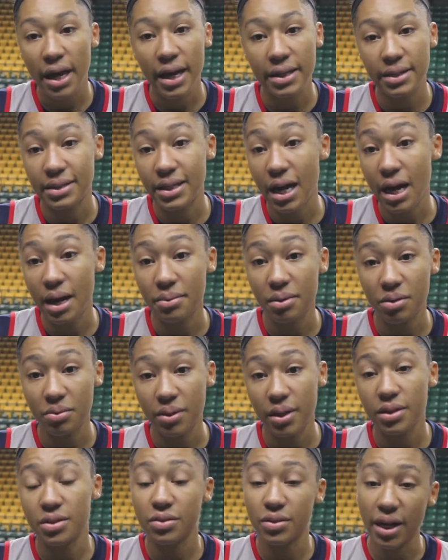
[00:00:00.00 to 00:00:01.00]
and time to
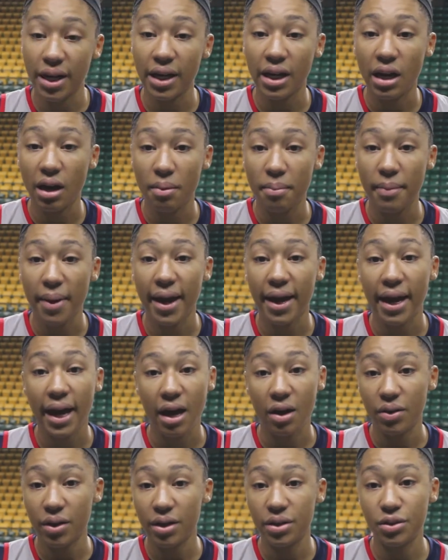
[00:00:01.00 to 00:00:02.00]
rest so they can come back
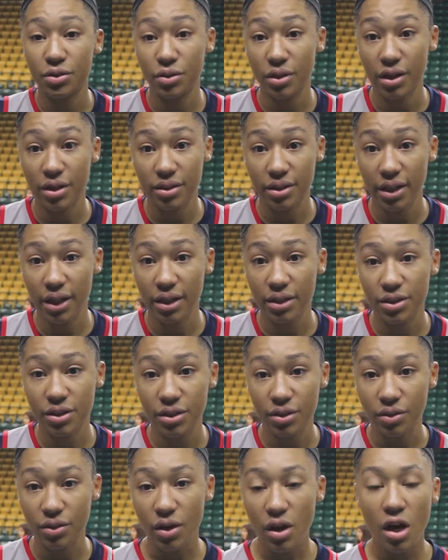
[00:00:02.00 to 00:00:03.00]
out and do their thing
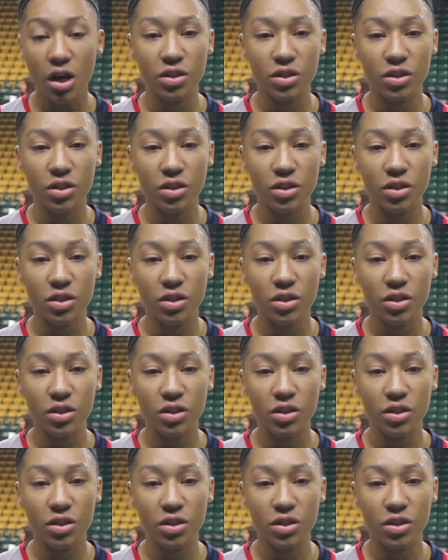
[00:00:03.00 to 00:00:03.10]
too.